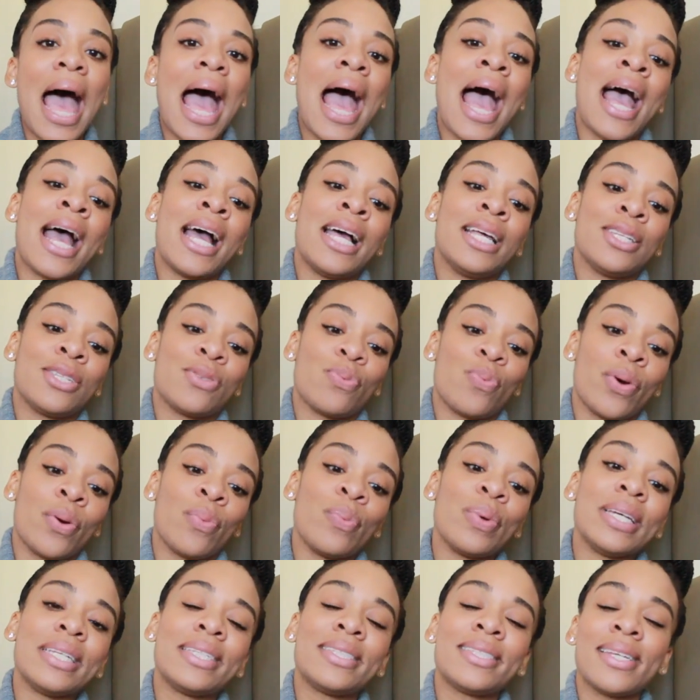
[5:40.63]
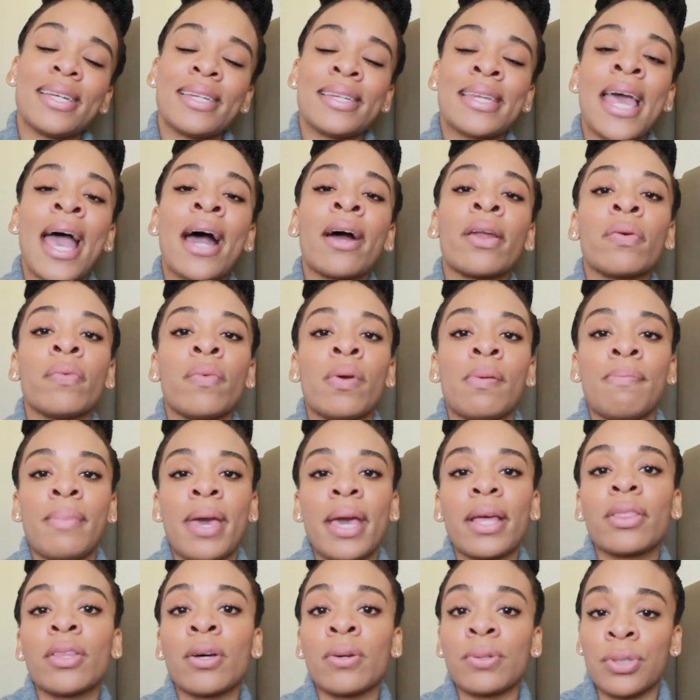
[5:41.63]
as when we sit down and we
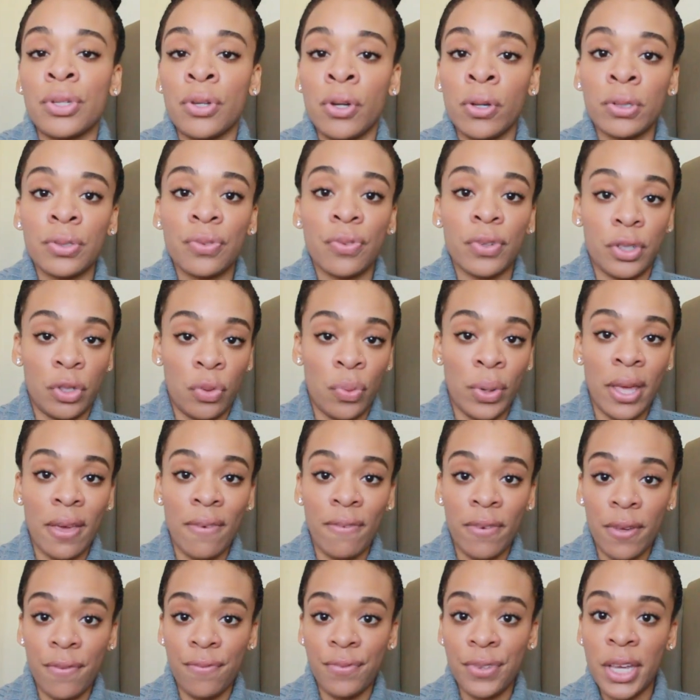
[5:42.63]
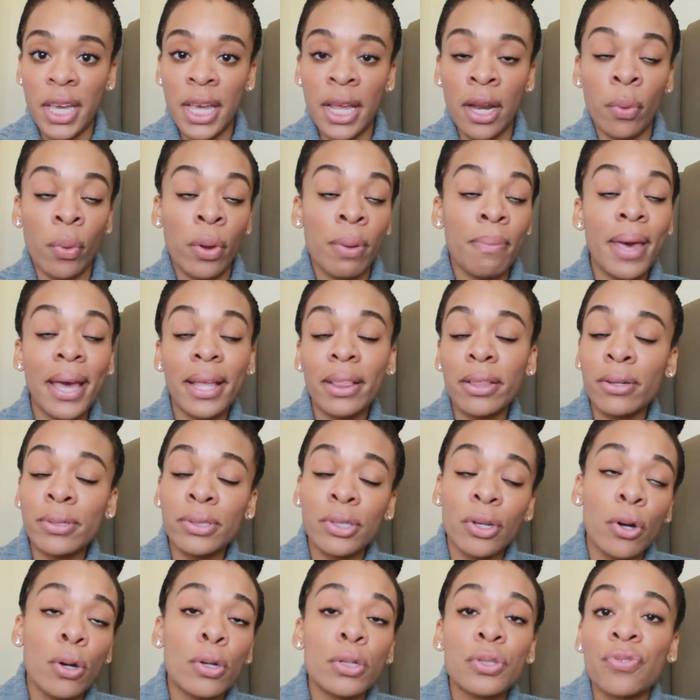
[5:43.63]
make those goals for 2015, or we make
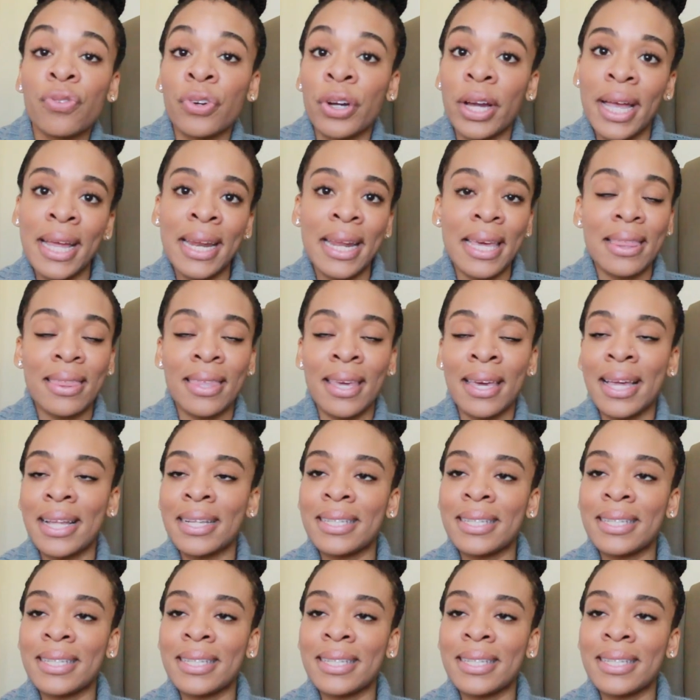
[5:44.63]
those goals for anything.